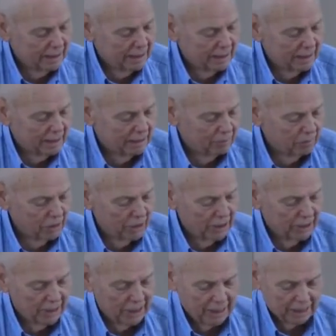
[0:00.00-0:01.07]
I'm
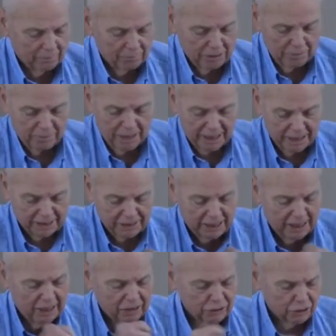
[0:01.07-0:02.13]
glad that I can be back in the
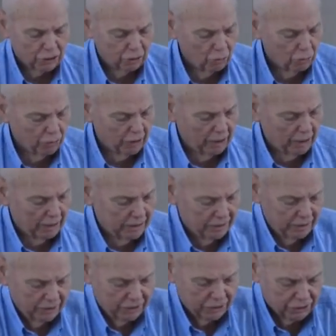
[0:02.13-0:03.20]
house of the Lord.
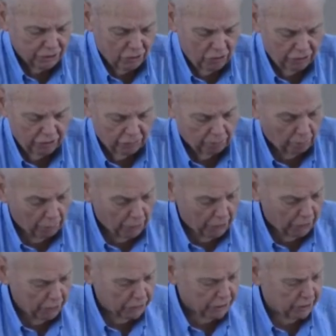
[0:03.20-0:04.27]
I desire your
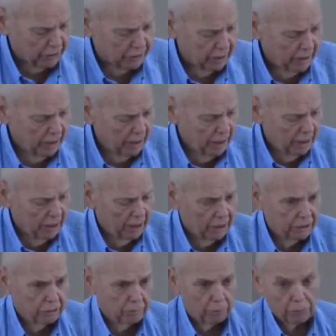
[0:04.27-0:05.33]
prayers that
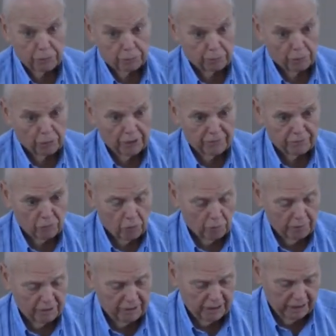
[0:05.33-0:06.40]
uh, you would pray for
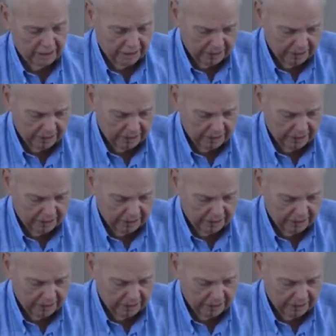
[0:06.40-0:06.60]
me,